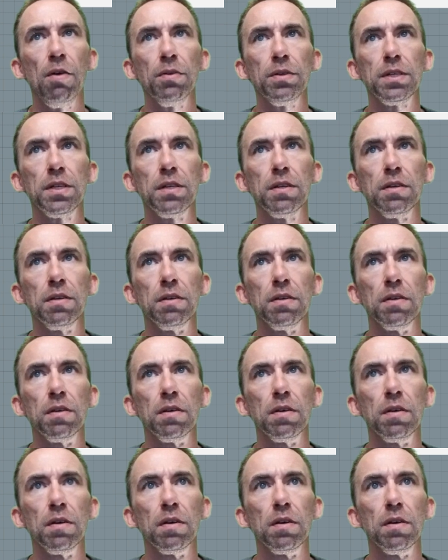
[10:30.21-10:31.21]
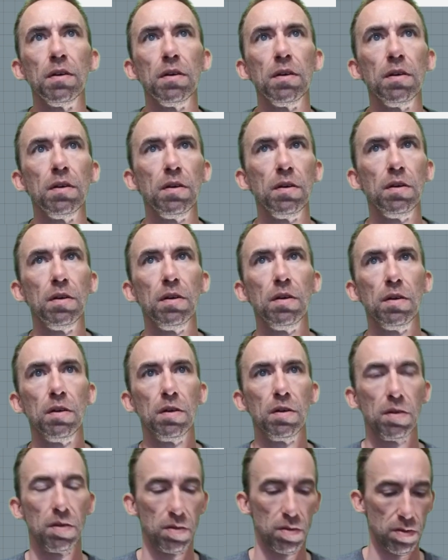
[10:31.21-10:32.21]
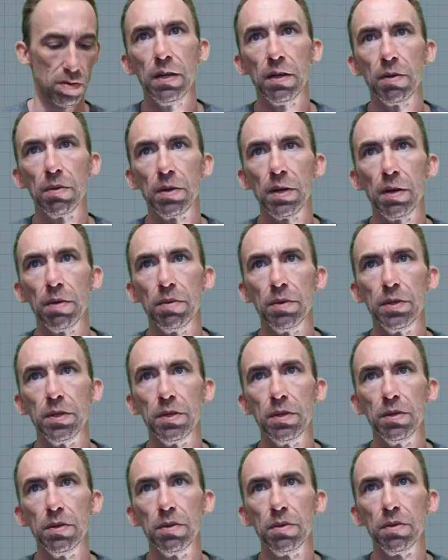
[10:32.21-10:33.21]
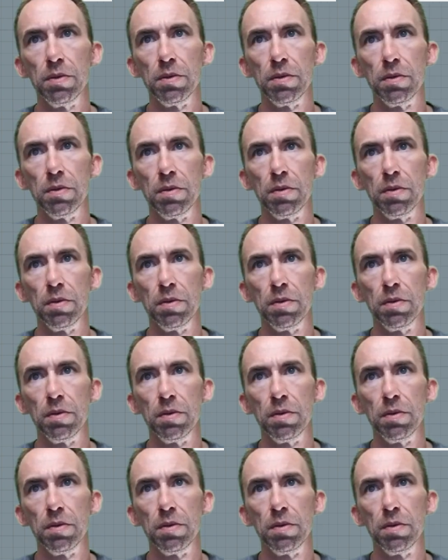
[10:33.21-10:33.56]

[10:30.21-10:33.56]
out. Here, what I would do,